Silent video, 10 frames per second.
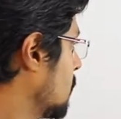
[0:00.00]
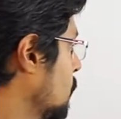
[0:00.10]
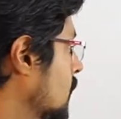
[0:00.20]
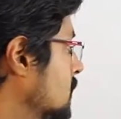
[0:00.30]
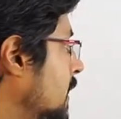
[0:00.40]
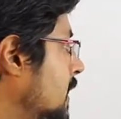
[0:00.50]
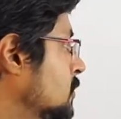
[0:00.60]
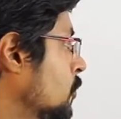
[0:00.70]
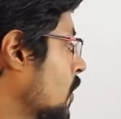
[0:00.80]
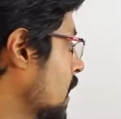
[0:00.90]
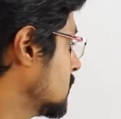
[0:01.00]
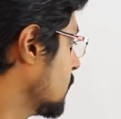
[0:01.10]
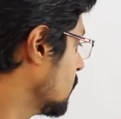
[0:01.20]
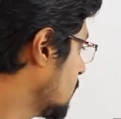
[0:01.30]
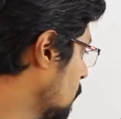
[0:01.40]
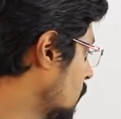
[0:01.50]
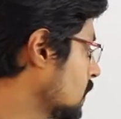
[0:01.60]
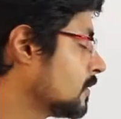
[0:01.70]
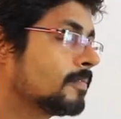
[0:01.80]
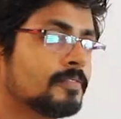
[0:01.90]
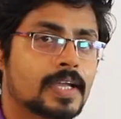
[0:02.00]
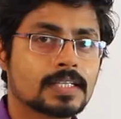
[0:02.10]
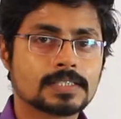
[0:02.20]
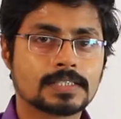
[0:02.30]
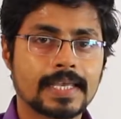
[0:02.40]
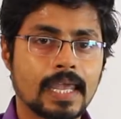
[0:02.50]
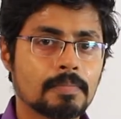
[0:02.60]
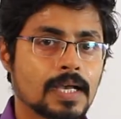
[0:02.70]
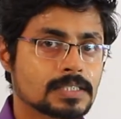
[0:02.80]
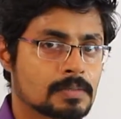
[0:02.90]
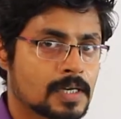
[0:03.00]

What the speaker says: You can say it is 49731. We get the same answer.